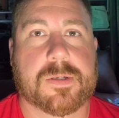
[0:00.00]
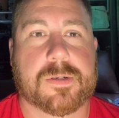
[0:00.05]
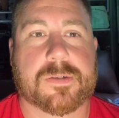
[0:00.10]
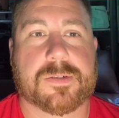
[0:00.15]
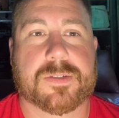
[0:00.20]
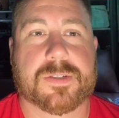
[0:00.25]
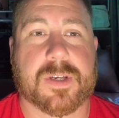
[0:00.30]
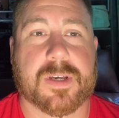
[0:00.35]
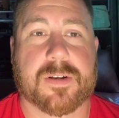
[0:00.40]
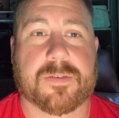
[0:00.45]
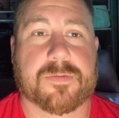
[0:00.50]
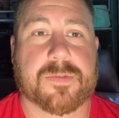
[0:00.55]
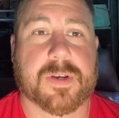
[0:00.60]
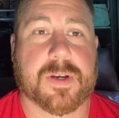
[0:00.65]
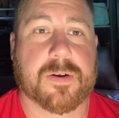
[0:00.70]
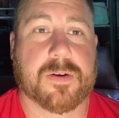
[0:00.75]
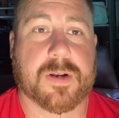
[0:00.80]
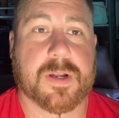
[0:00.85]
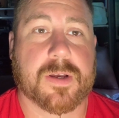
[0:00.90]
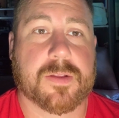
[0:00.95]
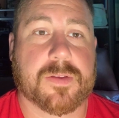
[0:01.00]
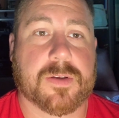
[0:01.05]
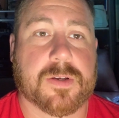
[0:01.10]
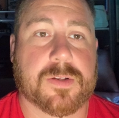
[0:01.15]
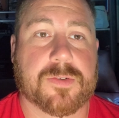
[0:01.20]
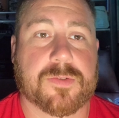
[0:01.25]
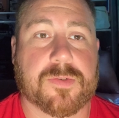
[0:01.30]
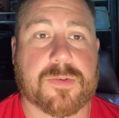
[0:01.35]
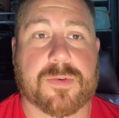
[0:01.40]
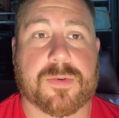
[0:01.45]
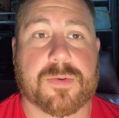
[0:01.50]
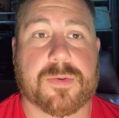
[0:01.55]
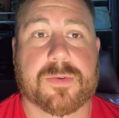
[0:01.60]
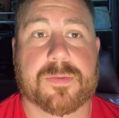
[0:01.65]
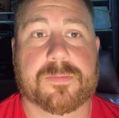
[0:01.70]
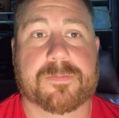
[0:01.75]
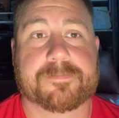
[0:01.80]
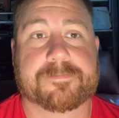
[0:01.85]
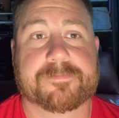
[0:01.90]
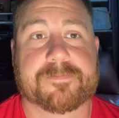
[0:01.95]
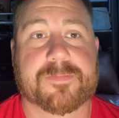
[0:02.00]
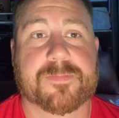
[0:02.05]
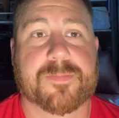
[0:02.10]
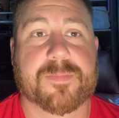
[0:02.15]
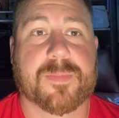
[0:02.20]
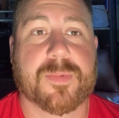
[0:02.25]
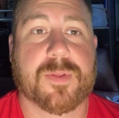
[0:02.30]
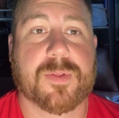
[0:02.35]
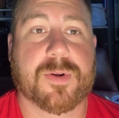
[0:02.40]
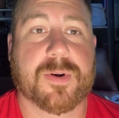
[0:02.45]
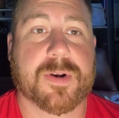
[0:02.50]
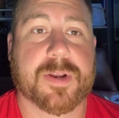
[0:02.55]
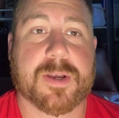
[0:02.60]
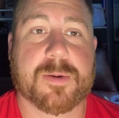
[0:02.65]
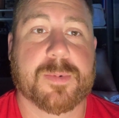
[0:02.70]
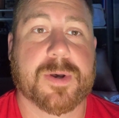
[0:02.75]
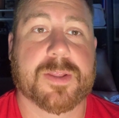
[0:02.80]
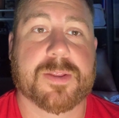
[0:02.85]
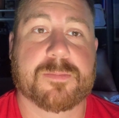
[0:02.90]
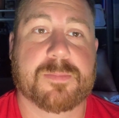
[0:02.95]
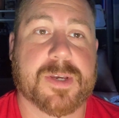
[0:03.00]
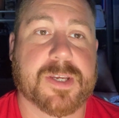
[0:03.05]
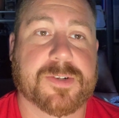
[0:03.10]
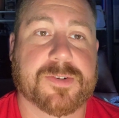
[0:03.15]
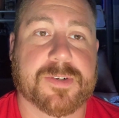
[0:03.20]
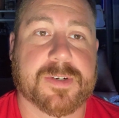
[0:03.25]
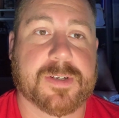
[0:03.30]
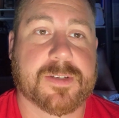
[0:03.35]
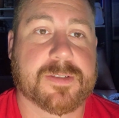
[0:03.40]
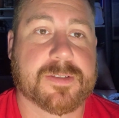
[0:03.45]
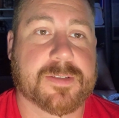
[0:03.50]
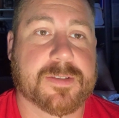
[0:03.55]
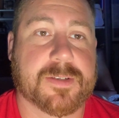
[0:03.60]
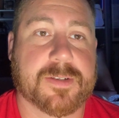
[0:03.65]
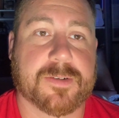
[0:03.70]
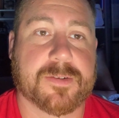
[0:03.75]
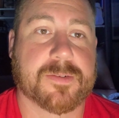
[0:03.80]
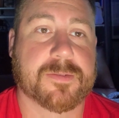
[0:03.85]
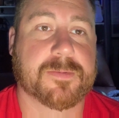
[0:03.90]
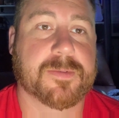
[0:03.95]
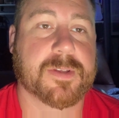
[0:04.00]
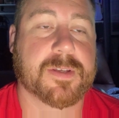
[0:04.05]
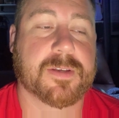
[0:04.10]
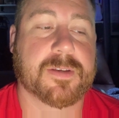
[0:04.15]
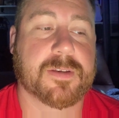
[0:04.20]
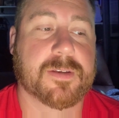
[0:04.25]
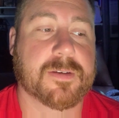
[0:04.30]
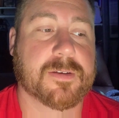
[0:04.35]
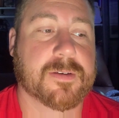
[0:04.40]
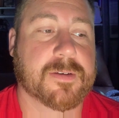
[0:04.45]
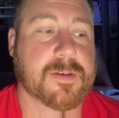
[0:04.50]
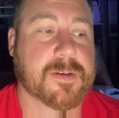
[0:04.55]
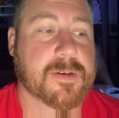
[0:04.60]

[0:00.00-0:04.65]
just kind of figuring out the control, learning about the matrix, the